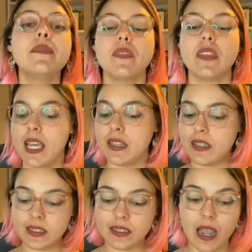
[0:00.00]

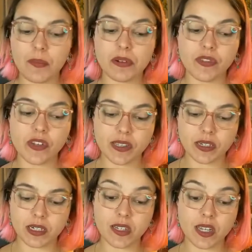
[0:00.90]
Any type of
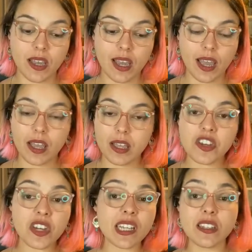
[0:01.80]
dessert. And
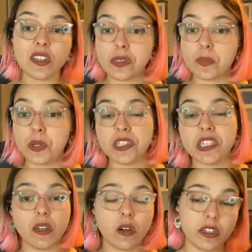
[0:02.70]
you can use
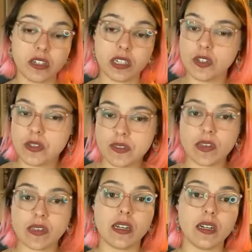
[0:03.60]
pudding or you can use
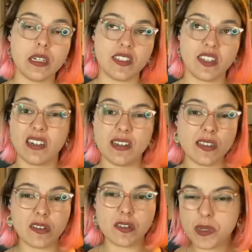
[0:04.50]
dessert. There is
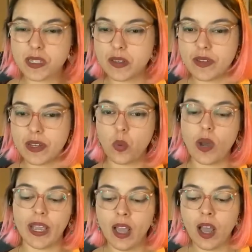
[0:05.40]
no specific
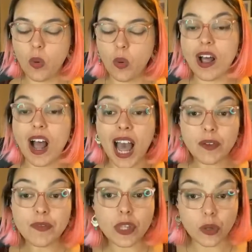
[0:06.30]
way. What
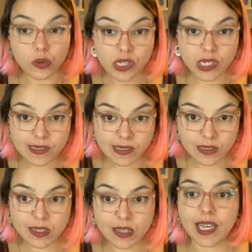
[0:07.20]
I've
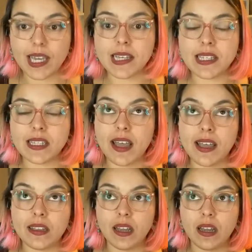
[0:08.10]
noticed is
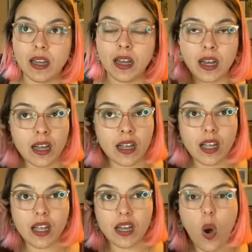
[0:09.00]
that
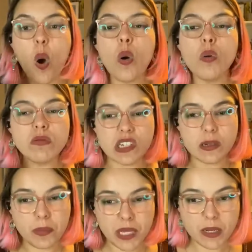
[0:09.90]
older
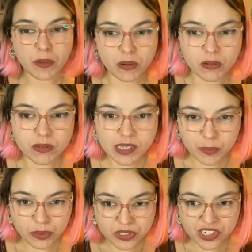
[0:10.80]
people say pudding.